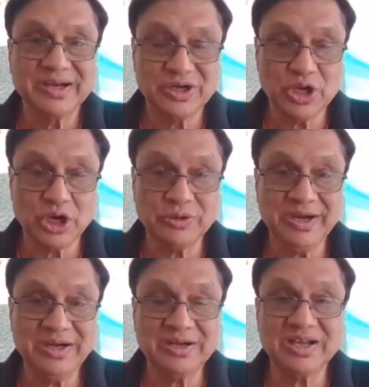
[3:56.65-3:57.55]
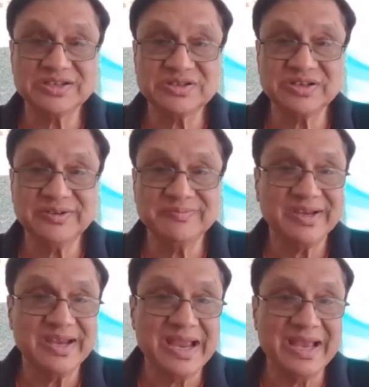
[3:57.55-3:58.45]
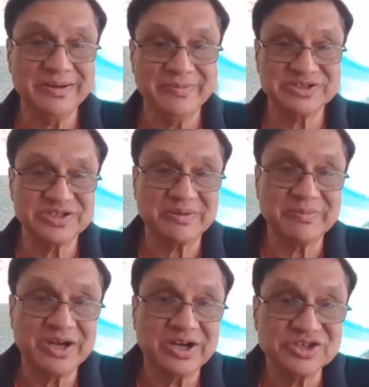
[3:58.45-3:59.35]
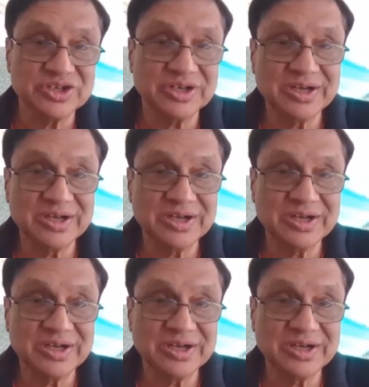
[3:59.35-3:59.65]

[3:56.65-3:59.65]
document clustering, and image segmentation. In